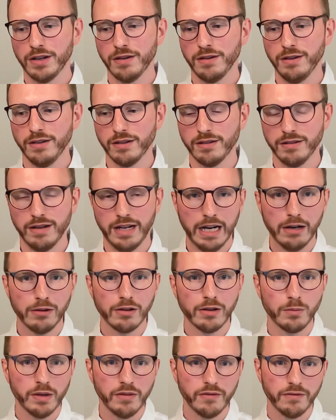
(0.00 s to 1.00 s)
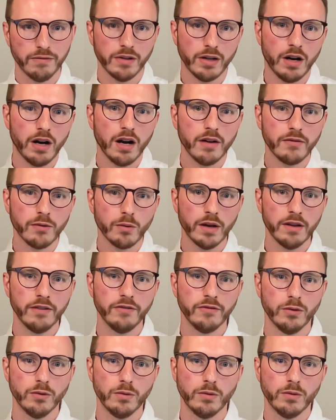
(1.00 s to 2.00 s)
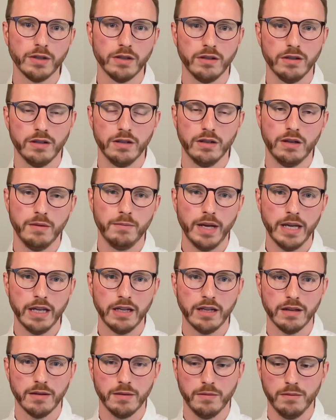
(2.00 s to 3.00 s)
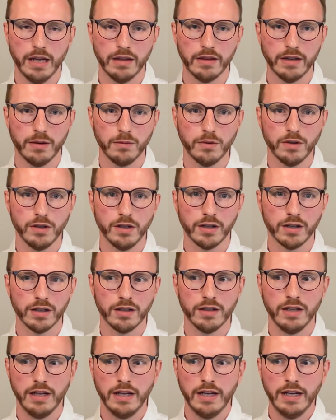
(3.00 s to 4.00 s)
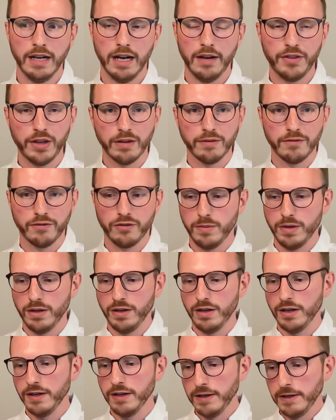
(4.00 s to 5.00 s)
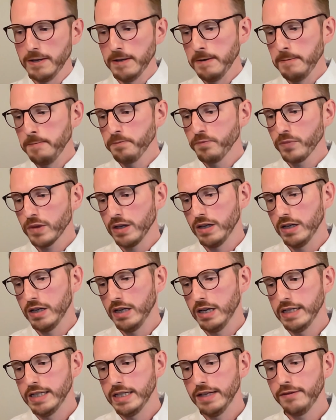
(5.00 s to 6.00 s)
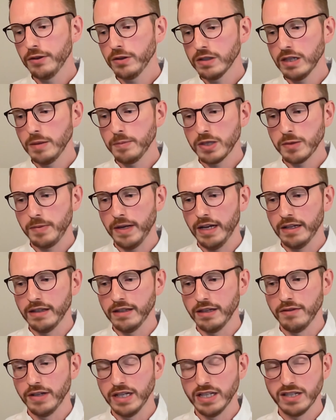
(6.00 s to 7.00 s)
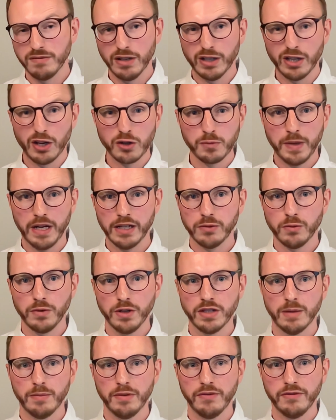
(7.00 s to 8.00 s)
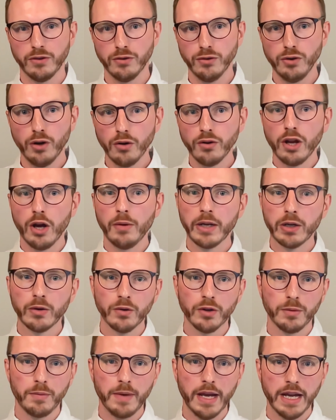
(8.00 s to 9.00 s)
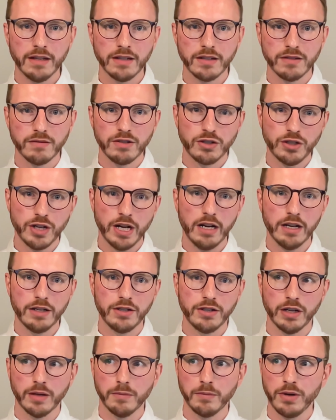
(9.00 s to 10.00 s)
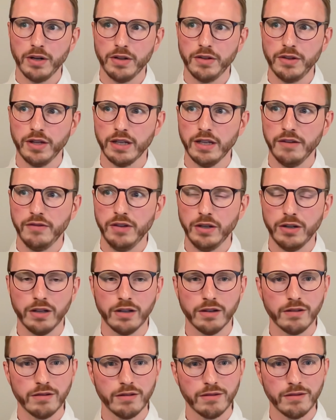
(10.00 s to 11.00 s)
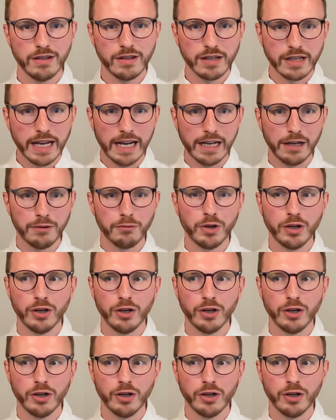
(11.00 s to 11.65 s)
to go, look, how can we carve a way forward and make that work? And I think from a difficulty perspective, it goes back to what you said before. Not knowing all the domains is challenging, but I think if you can get in a